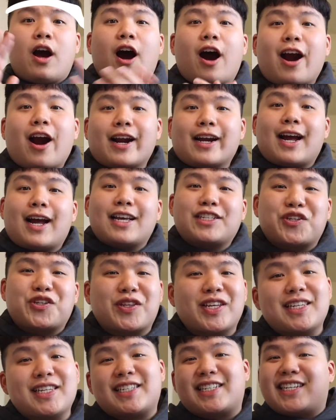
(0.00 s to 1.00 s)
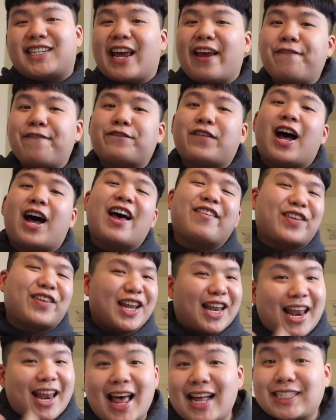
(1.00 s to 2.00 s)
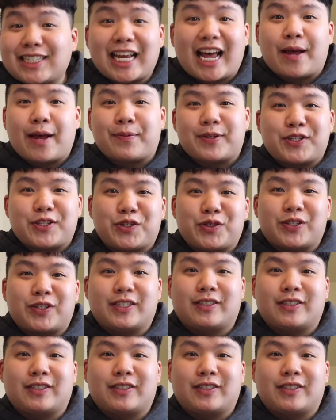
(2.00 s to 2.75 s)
Alright guys, so this is day 5, and let's hop into it.